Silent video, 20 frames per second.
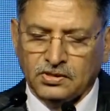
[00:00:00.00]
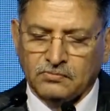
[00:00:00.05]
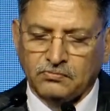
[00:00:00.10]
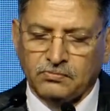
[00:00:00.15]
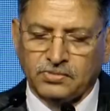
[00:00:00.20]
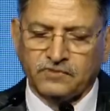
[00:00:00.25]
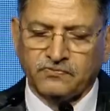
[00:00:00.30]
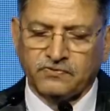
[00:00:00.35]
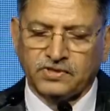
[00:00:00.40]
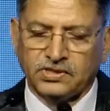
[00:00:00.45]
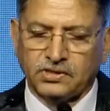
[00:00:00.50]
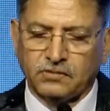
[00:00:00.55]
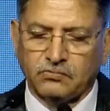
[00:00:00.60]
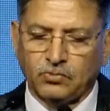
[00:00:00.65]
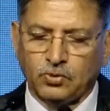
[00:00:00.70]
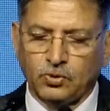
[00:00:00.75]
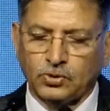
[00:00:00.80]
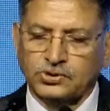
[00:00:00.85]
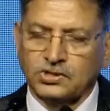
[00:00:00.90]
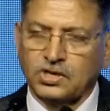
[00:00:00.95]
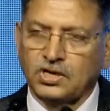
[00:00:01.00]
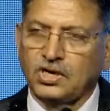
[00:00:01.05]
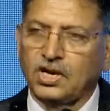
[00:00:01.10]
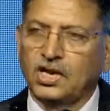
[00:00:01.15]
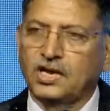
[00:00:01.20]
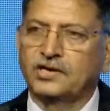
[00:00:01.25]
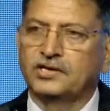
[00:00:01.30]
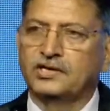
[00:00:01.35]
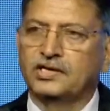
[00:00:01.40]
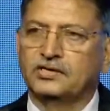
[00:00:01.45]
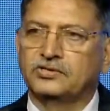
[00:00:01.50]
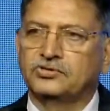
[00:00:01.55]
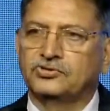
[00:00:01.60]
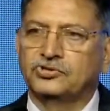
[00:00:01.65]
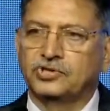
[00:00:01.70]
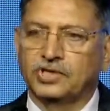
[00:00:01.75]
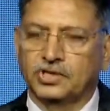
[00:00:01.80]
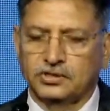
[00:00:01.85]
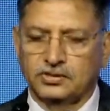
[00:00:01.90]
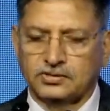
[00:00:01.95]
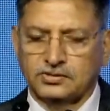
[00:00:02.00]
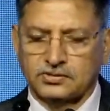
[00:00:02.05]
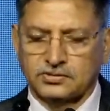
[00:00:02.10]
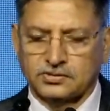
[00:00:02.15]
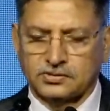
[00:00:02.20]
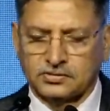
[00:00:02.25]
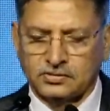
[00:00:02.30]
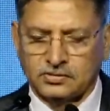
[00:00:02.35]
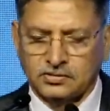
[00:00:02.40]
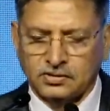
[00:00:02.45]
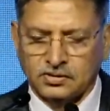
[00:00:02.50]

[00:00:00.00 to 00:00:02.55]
between the most learned chairs